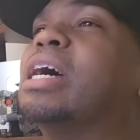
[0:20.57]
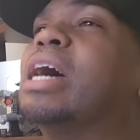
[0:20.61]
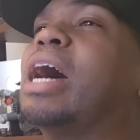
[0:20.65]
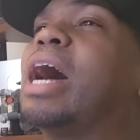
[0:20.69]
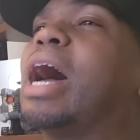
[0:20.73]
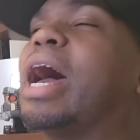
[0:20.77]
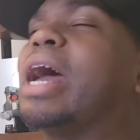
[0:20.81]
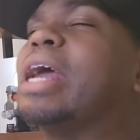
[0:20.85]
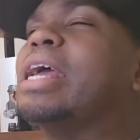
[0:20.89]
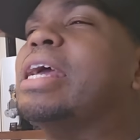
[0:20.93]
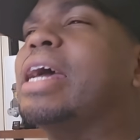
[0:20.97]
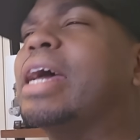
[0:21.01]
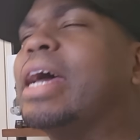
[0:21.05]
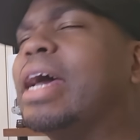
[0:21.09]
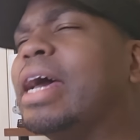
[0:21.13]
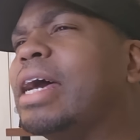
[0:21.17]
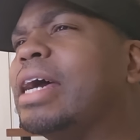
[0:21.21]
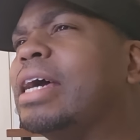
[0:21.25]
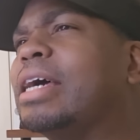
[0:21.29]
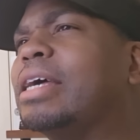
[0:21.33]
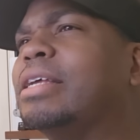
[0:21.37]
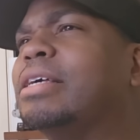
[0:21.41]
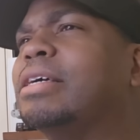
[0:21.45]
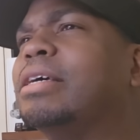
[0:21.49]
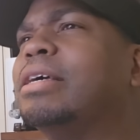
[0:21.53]
I
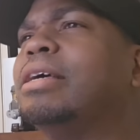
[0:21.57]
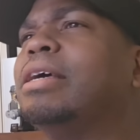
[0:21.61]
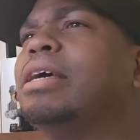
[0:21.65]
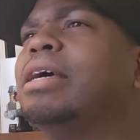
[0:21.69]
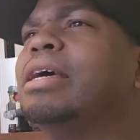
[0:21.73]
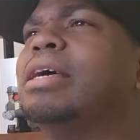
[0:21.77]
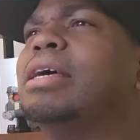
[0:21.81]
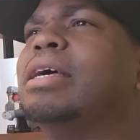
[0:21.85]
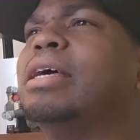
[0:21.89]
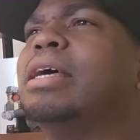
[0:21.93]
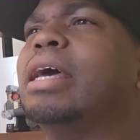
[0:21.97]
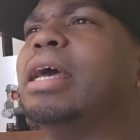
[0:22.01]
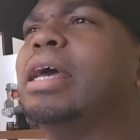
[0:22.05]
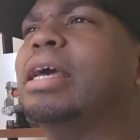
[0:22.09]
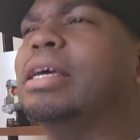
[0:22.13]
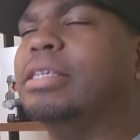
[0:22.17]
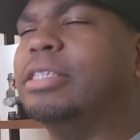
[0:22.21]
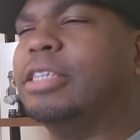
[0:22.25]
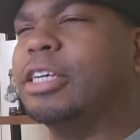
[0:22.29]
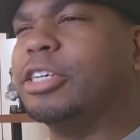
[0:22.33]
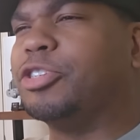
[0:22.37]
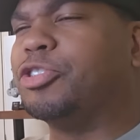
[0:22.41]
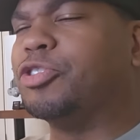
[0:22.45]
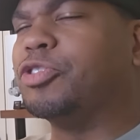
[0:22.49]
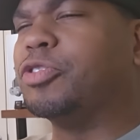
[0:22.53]
had a
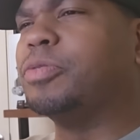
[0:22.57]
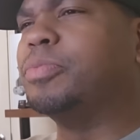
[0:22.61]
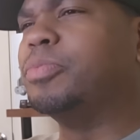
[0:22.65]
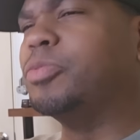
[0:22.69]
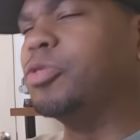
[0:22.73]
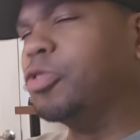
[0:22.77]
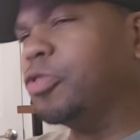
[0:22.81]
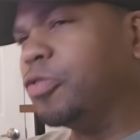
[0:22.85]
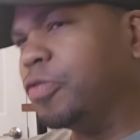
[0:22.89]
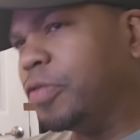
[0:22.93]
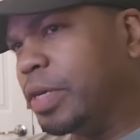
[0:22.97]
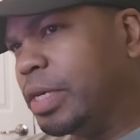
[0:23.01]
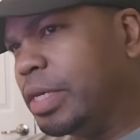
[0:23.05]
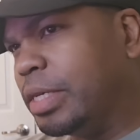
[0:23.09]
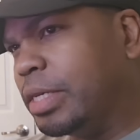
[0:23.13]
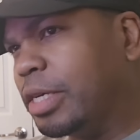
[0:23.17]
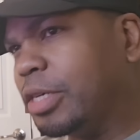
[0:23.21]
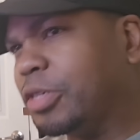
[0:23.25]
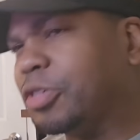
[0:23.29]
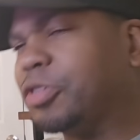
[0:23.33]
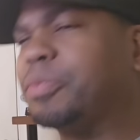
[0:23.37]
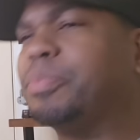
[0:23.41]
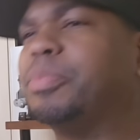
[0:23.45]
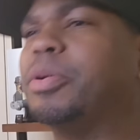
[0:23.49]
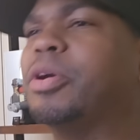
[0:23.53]
digital movie
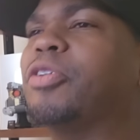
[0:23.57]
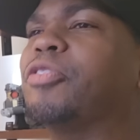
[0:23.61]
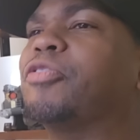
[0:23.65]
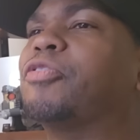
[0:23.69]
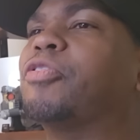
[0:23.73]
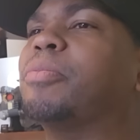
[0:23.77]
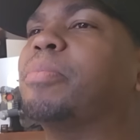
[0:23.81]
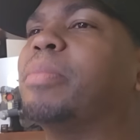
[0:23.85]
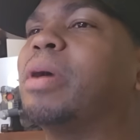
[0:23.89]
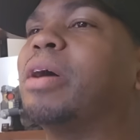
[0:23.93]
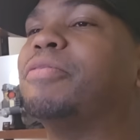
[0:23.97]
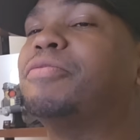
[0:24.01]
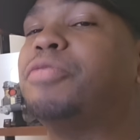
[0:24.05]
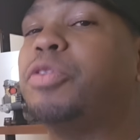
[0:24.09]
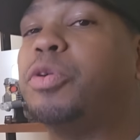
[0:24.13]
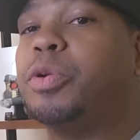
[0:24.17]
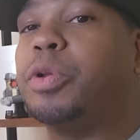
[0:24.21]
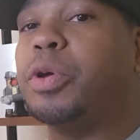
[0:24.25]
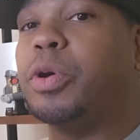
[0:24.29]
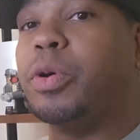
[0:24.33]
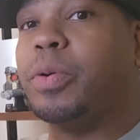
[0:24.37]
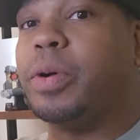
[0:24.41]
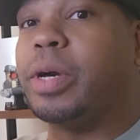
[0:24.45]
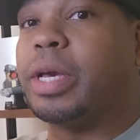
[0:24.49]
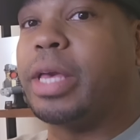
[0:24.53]
disappear from my
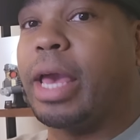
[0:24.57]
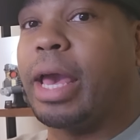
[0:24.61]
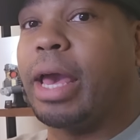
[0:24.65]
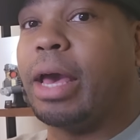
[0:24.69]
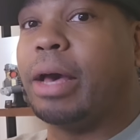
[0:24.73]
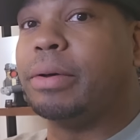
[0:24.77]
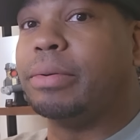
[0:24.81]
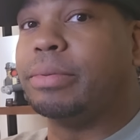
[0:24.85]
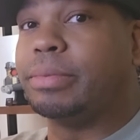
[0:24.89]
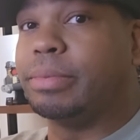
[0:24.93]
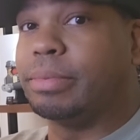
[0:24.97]
Vudu account.